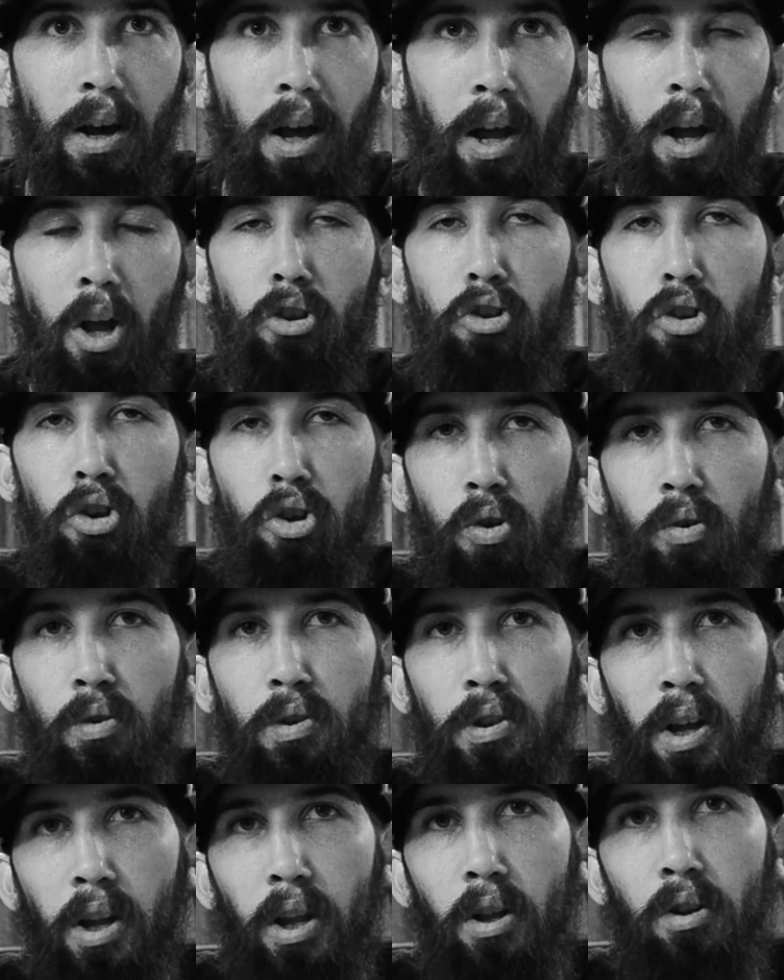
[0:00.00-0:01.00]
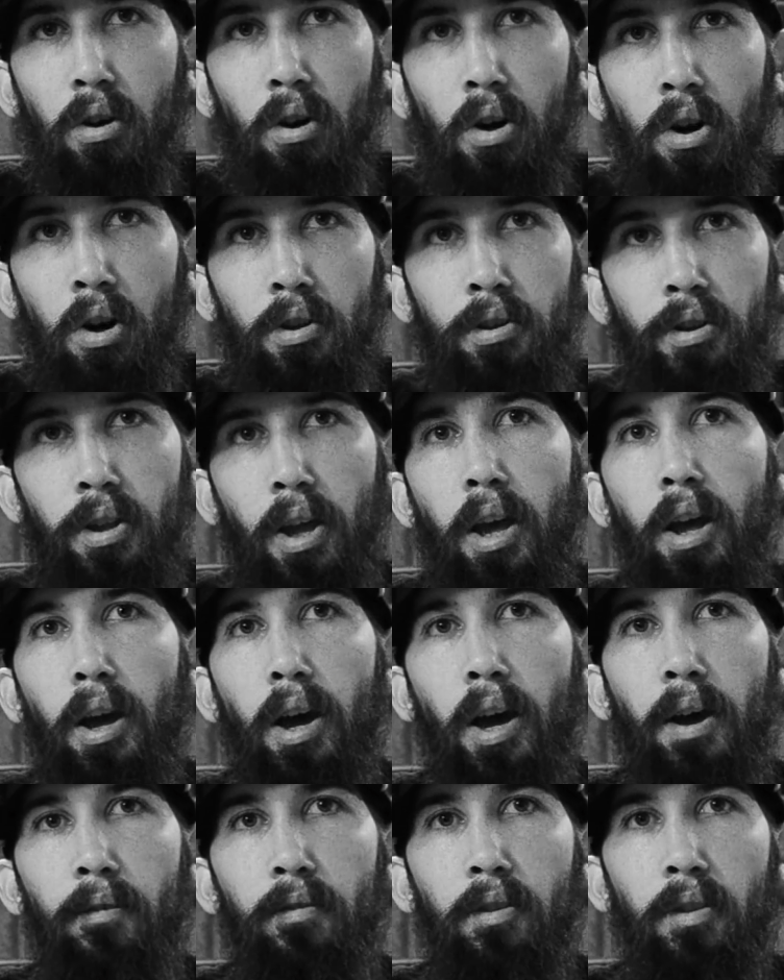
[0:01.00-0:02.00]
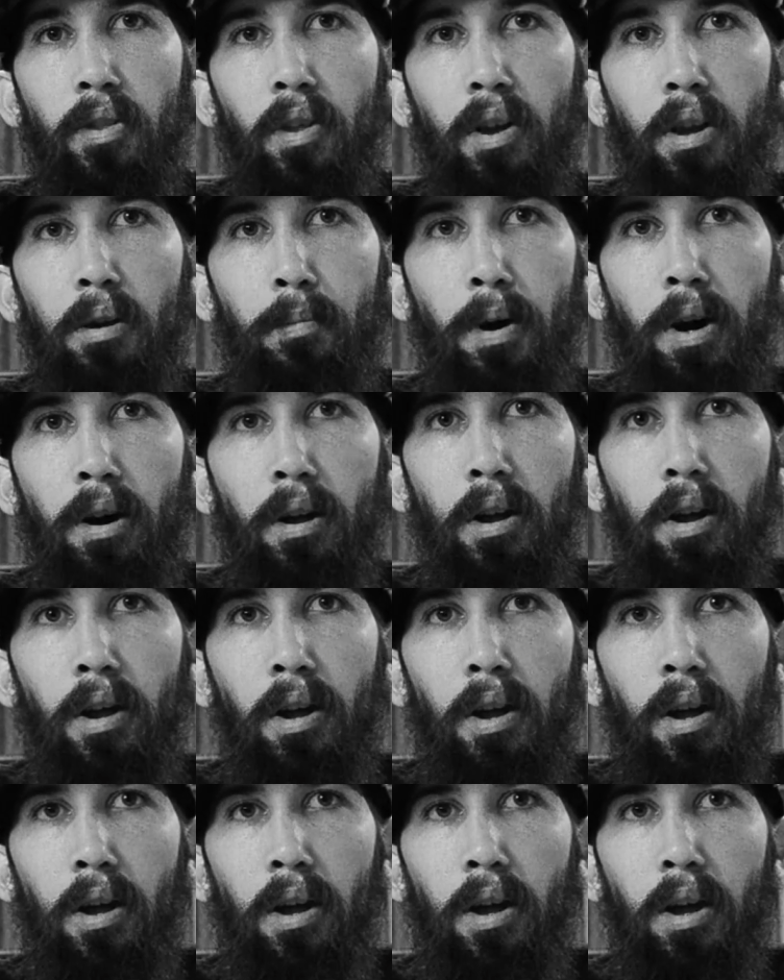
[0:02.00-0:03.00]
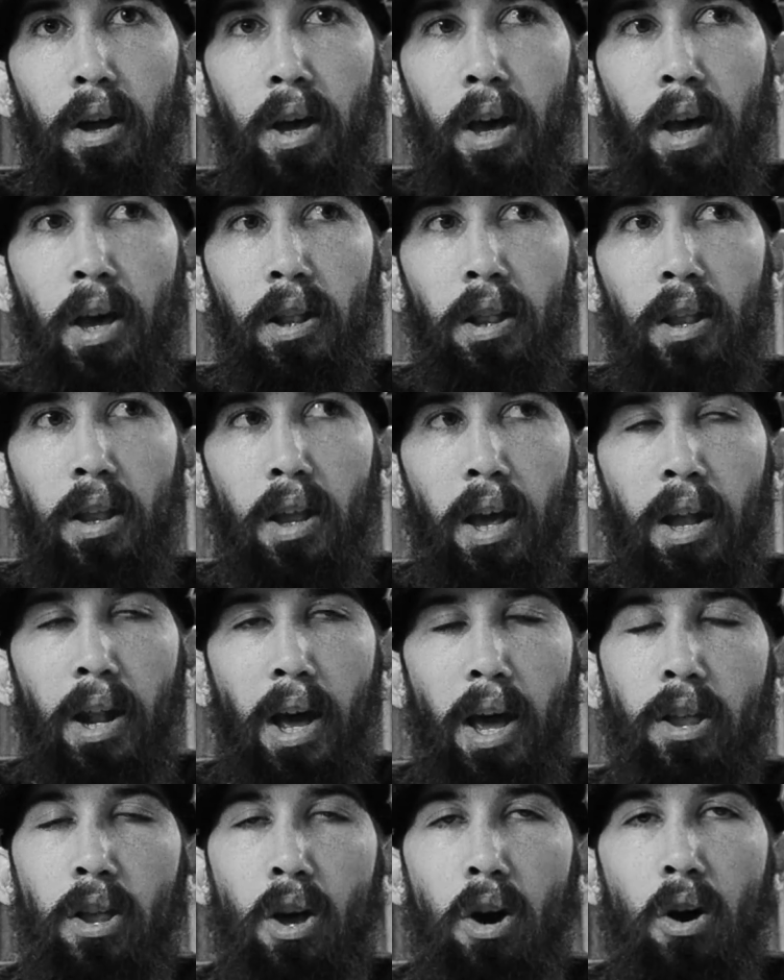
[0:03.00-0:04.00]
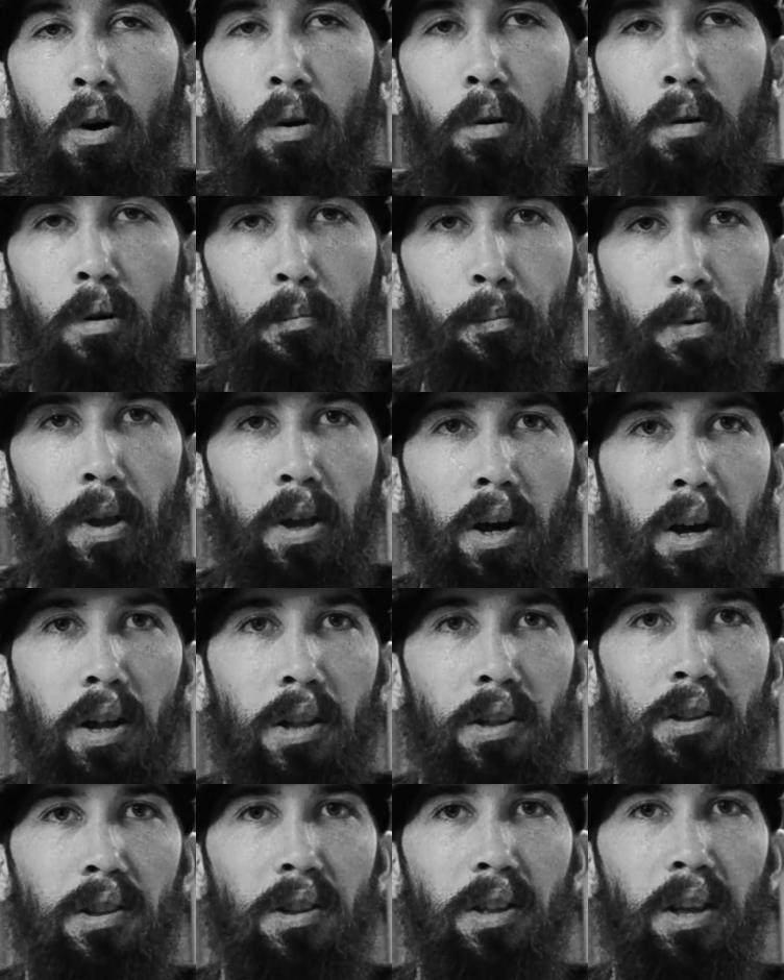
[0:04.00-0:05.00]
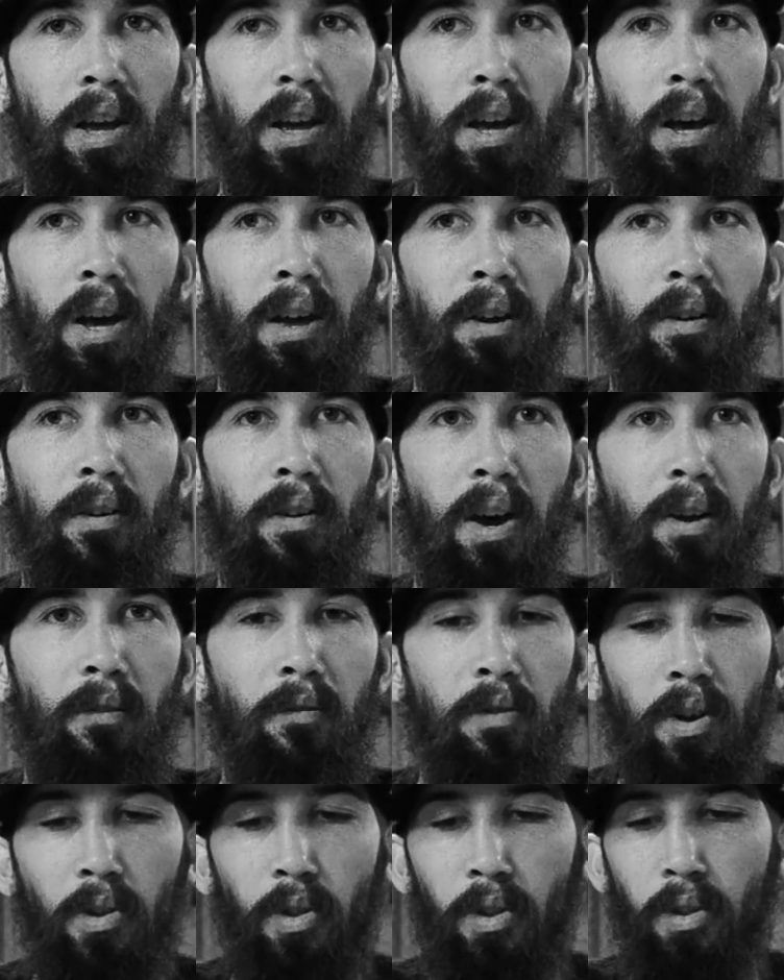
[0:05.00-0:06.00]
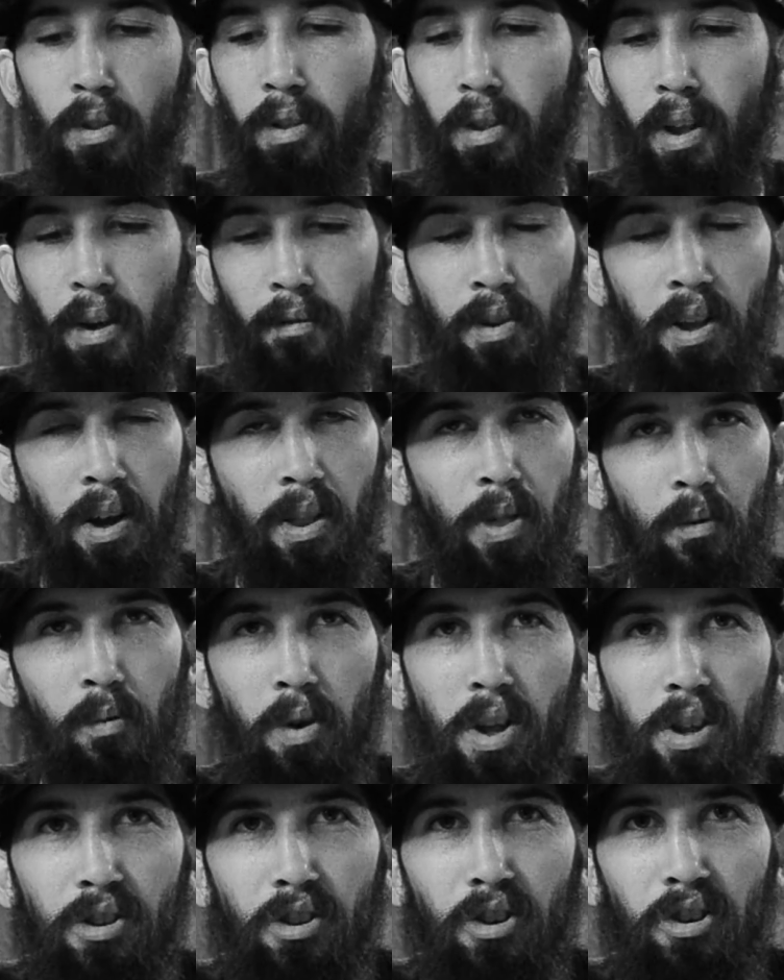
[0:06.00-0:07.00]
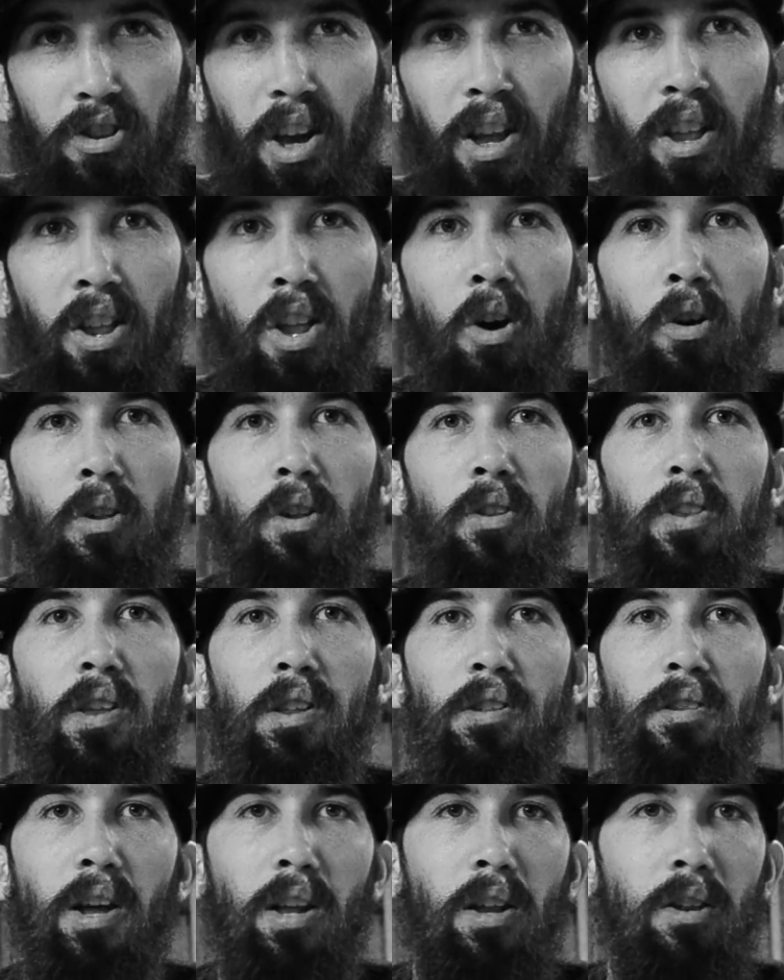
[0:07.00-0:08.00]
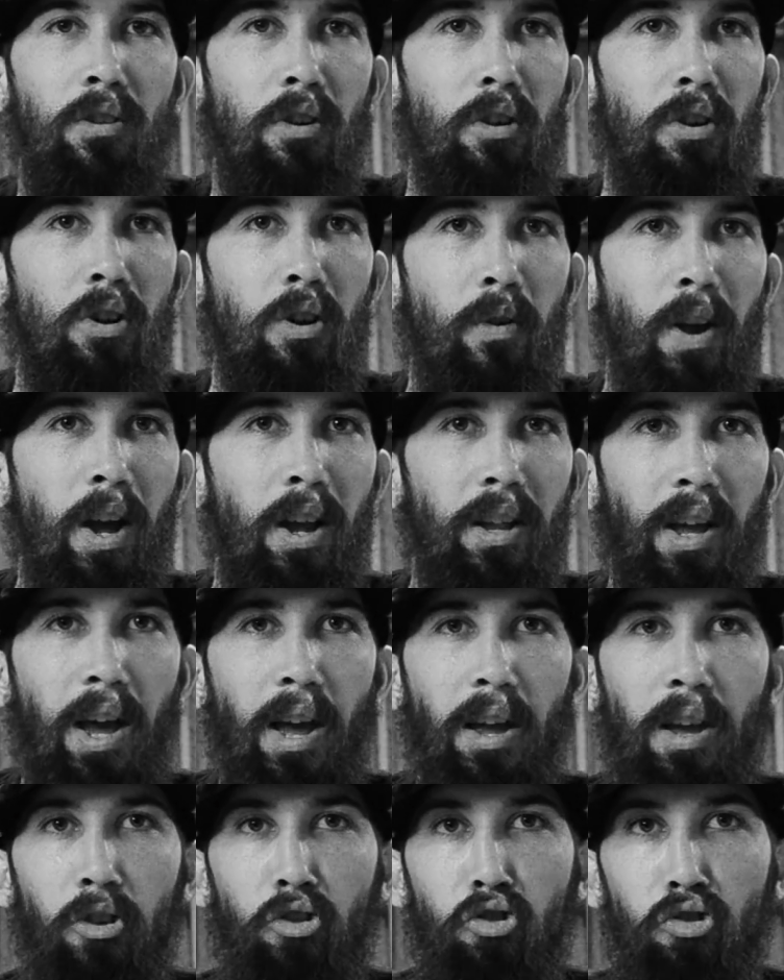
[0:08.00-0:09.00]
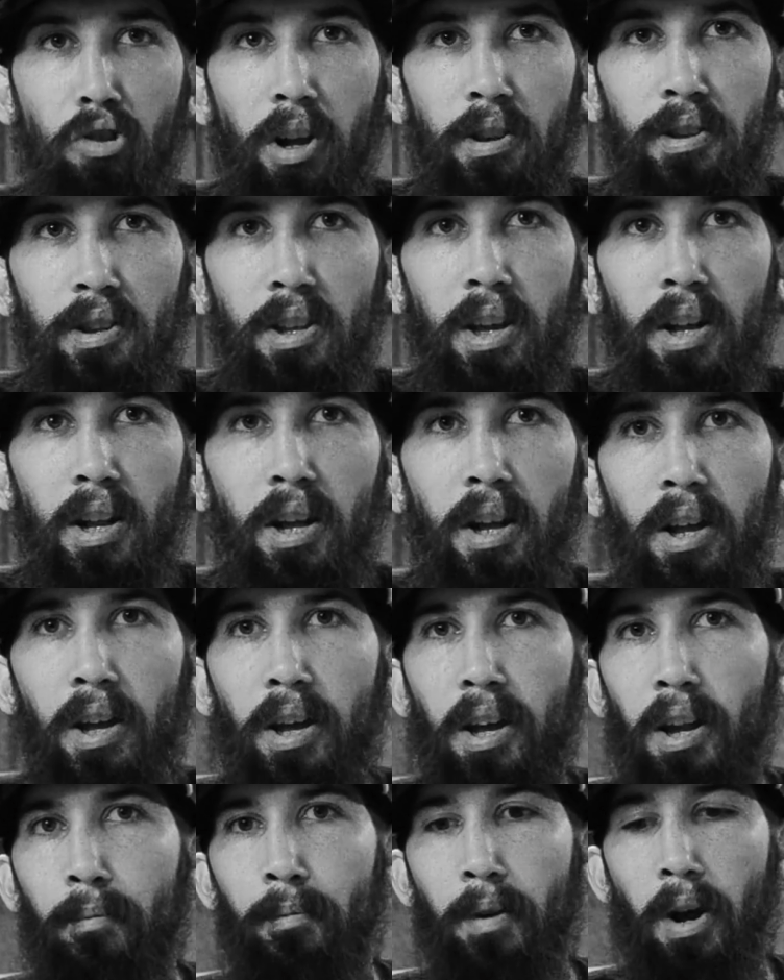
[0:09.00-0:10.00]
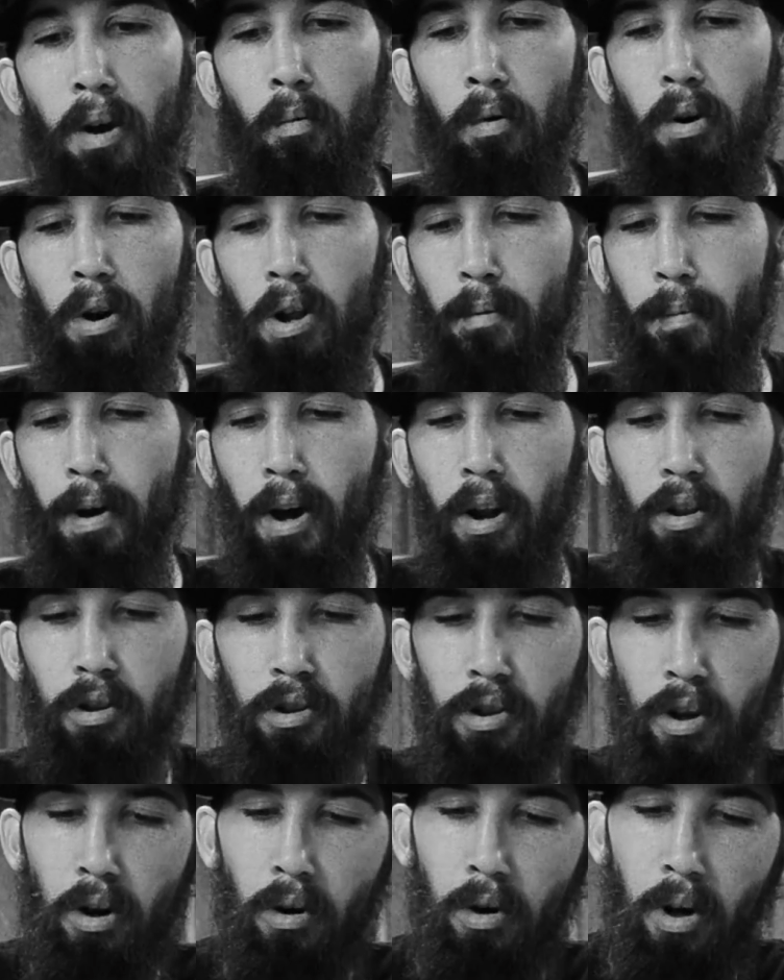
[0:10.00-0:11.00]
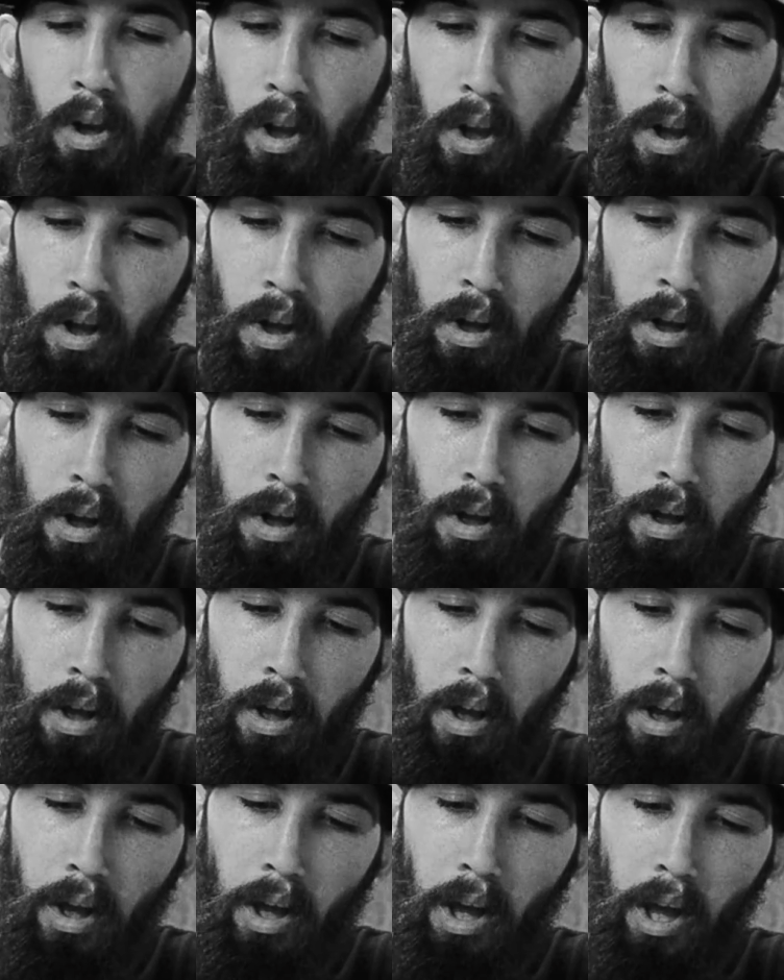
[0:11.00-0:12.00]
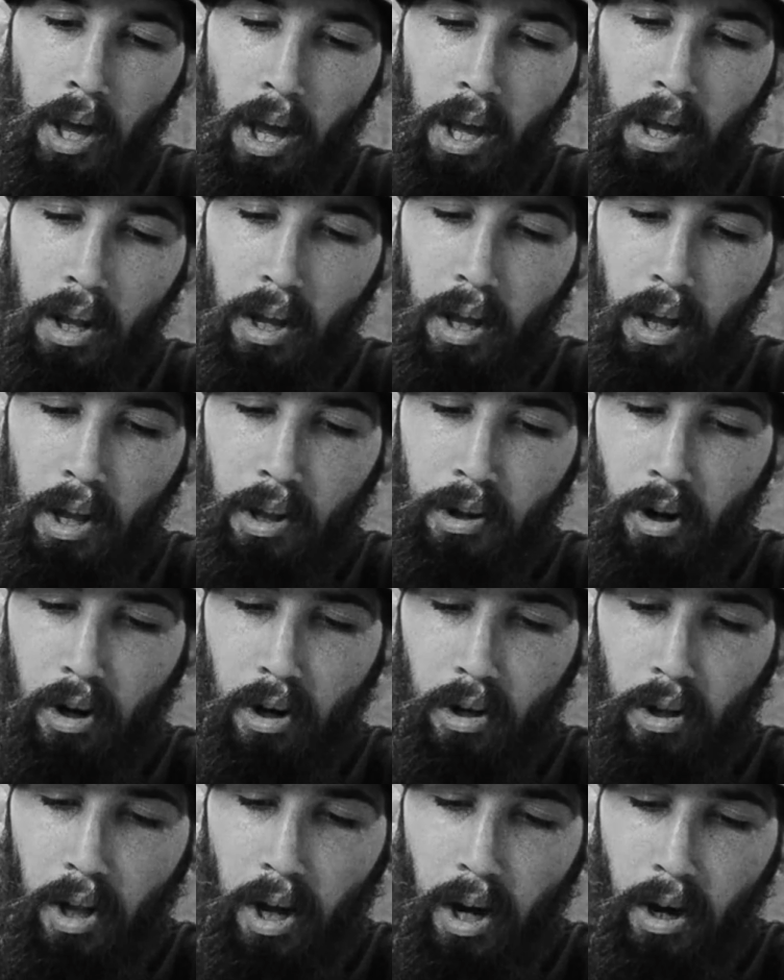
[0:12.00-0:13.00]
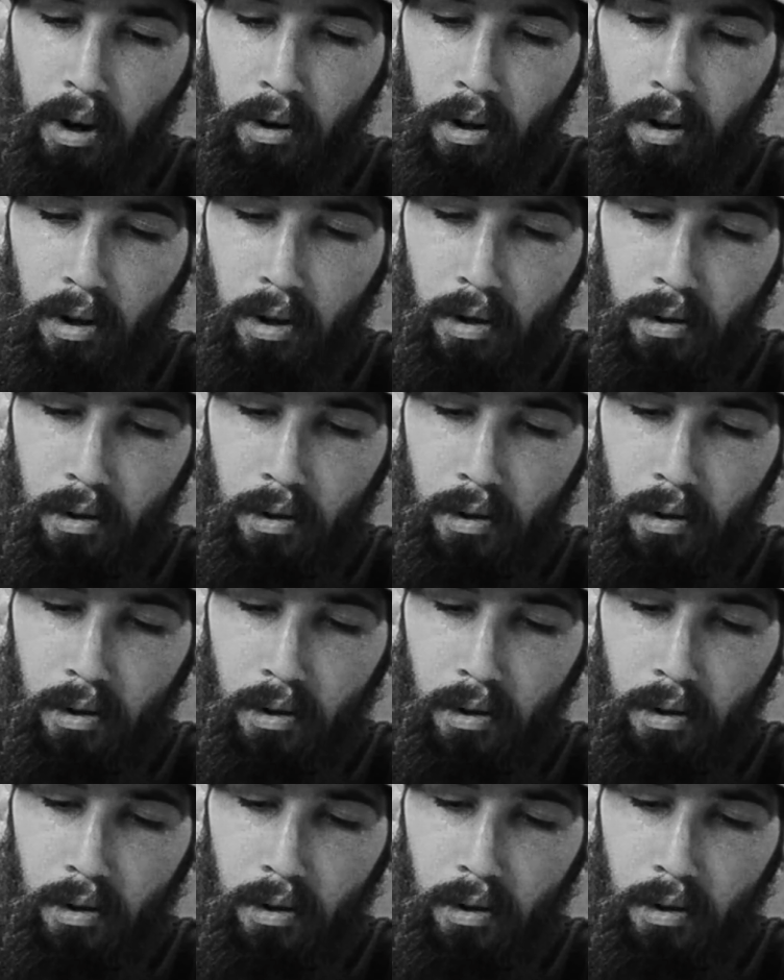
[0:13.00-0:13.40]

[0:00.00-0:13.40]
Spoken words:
I got 2 settings all day I have to think about. And I know because I've done the research, I know that these settings are correct. I could trust it and I'm not worried about it. So 8 is our cloud.